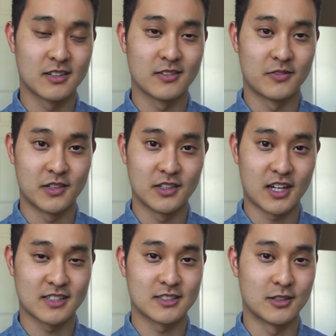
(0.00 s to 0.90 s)
field
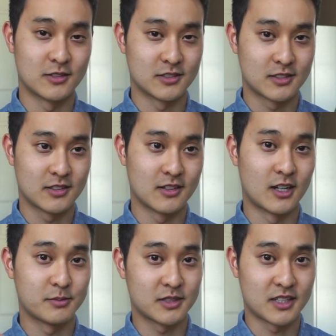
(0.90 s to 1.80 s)
has its own
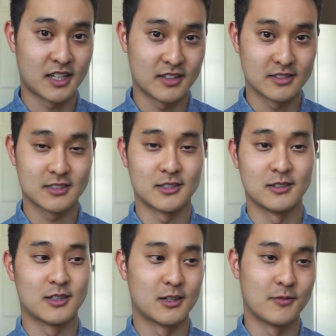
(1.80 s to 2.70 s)
ups and downs, so
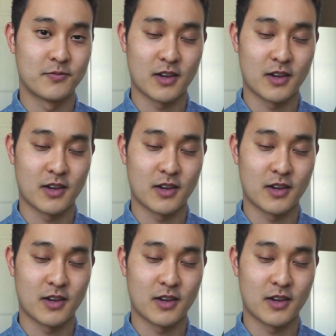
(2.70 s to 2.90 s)
you know,